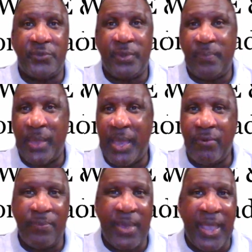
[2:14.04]
A
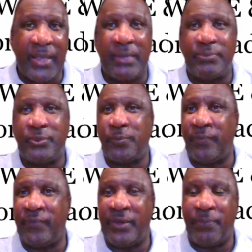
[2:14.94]
USB battery
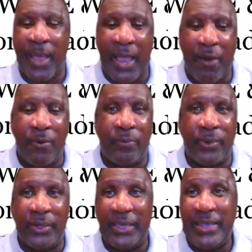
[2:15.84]
backups to prevent
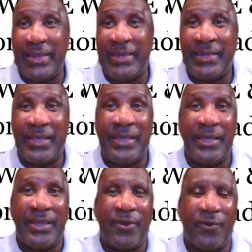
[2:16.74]

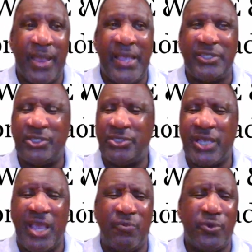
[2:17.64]
power-related
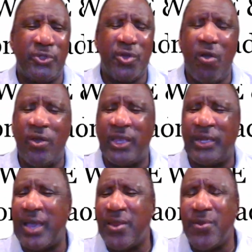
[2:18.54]
crashes, and we're
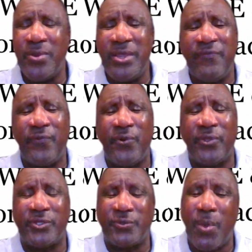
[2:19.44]
talking not
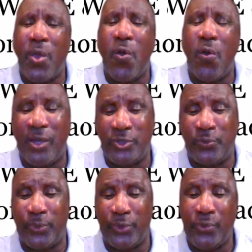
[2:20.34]
only for the
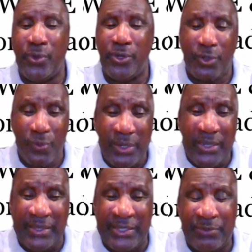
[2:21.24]
small entrepreneur,
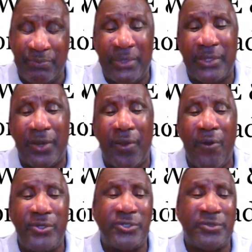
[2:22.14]
you need this,
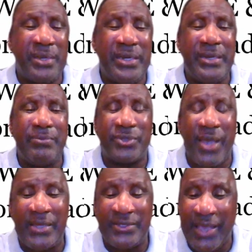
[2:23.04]
but the large and
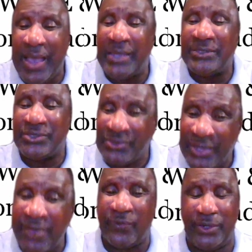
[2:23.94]
medium-sized
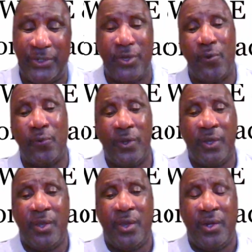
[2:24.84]
guys definitely
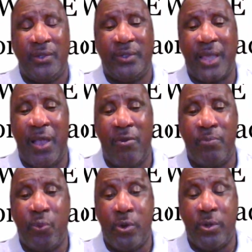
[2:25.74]
know
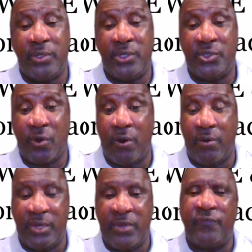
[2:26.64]
that how important
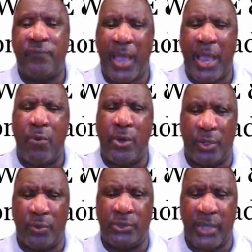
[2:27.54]
these are if
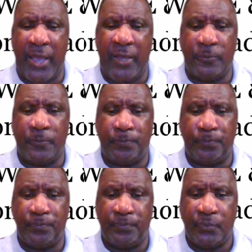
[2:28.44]
power goes out.